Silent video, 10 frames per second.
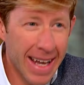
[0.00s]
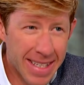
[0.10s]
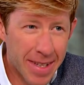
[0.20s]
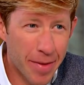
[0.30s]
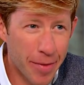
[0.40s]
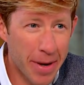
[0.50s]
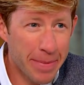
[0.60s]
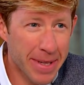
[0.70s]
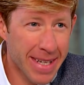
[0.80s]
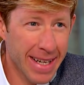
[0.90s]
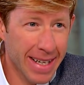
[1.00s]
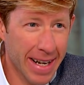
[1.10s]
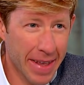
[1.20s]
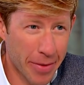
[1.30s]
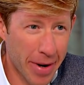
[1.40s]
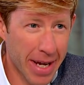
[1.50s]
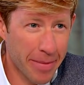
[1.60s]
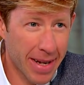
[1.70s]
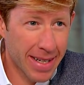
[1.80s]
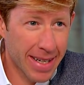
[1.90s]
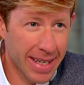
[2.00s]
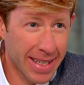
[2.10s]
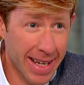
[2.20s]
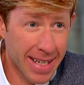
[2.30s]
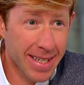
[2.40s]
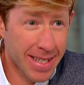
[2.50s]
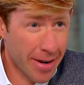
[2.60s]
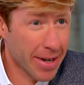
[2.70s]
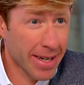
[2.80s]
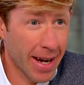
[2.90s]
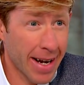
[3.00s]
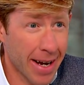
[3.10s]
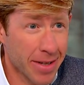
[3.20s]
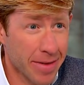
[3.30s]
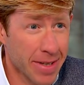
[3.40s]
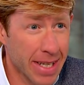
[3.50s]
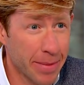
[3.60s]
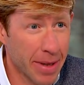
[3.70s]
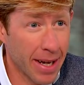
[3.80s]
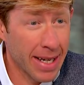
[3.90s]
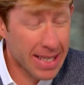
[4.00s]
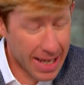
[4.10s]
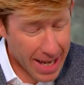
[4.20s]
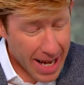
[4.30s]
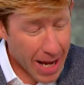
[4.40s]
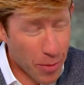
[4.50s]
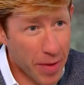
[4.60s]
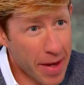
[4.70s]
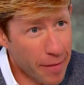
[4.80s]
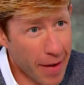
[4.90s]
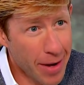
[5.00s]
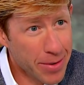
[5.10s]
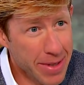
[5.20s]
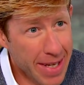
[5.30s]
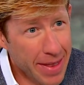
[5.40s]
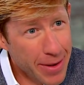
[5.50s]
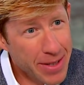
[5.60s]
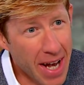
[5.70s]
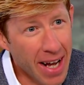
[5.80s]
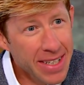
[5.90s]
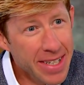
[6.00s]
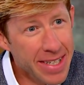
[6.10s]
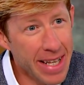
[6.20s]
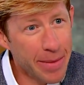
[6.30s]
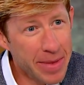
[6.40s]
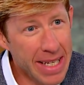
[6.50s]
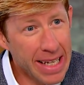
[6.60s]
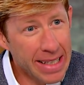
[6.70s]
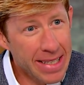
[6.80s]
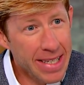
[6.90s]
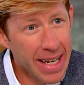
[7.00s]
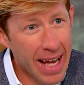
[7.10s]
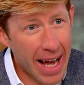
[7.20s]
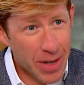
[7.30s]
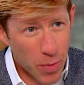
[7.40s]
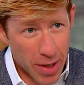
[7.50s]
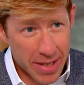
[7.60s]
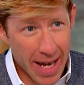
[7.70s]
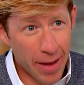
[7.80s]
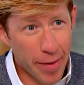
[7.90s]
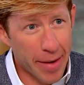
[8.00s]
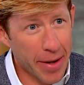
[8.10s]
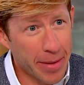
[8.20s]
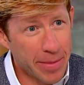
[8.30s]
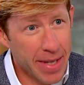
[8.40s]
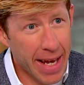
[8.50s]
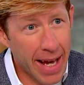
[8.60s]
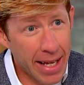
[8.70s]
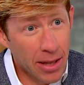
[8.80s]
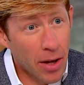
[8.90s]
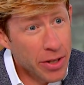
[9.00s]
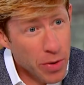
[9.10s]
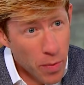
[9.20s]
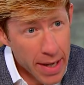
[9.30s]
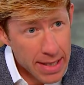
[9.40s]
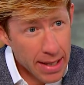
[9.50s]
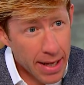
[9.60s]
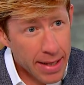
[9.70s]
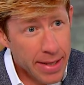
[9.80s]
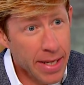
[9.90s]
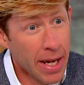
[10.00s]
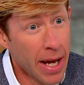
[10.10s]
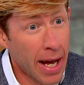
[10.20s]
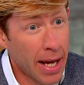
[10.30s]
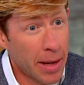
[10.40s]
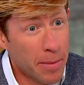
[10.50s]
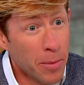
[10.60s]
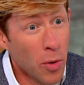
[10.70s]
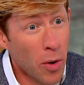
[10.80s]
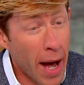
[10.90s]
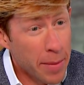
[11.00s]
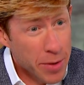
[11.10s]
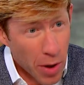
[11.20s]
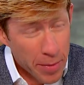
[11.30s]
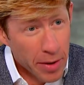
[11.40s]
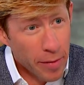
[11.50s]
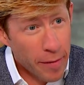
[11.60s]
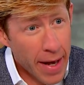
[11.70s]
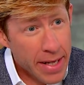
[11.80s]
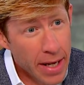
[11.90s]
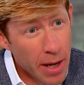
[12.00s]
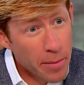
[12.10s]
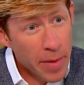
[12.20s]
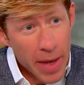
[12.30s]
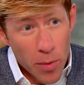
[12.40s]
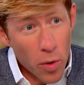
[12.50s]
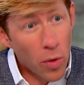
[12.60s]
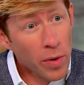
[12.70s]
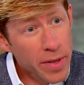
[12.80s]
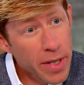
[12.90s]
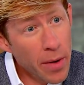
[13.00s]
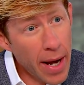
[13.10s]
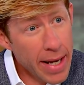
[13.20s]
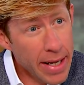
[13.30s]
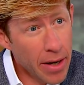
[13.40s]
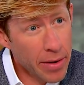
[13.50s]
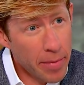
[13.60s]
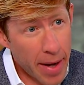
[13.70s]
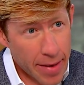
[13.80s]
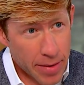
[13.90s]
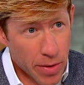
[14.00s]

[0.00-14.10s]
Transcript: Less than three percent getting the recommended and necessary nine hours of sleep a night. And what they found was that those underslept teens had worse health outcomes. They had larger waistlines, uh, more abdominal fat, but they were also heading on a path